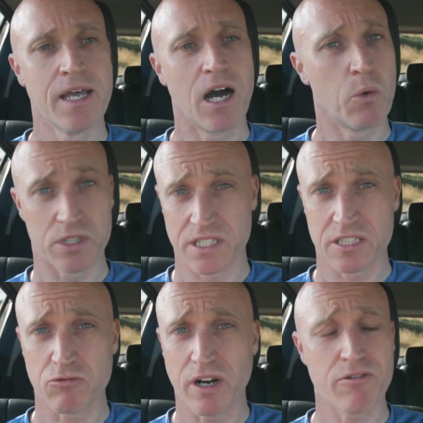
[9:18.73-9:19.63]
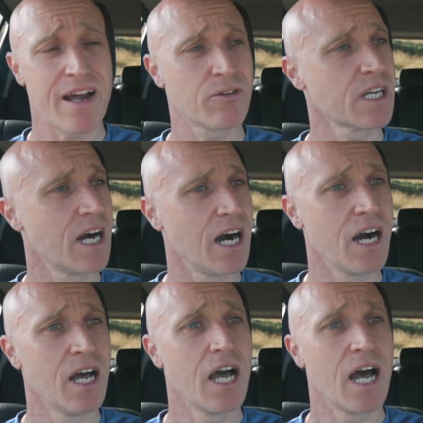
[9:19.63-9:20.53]
I wanted it as a runaround car
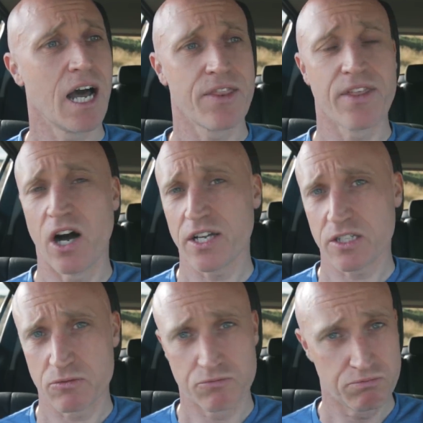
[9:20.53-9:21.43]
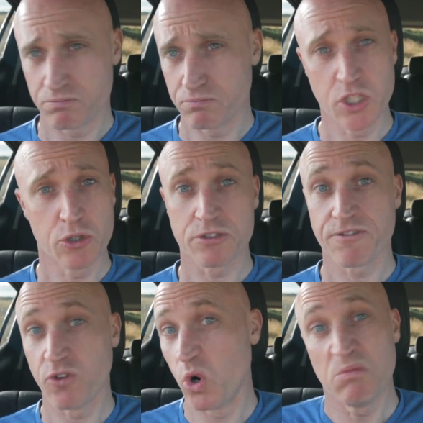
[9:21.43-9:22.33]
that I could use
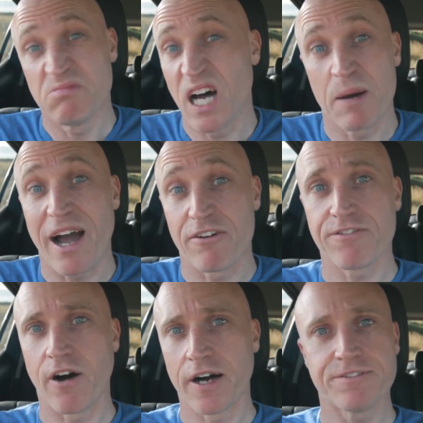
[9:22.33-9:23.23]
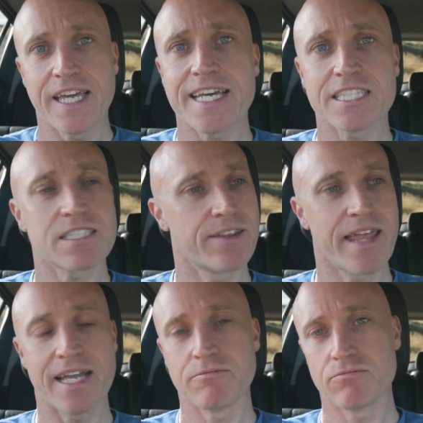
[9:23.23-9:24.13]
for about 5 years and
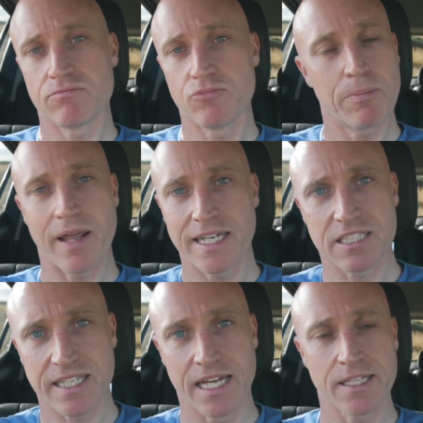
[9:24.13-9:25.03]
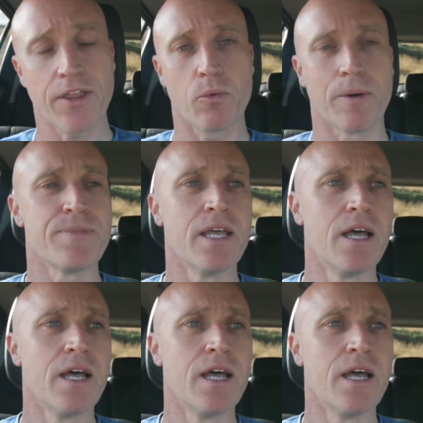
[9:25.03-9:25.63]
then replace and get another one.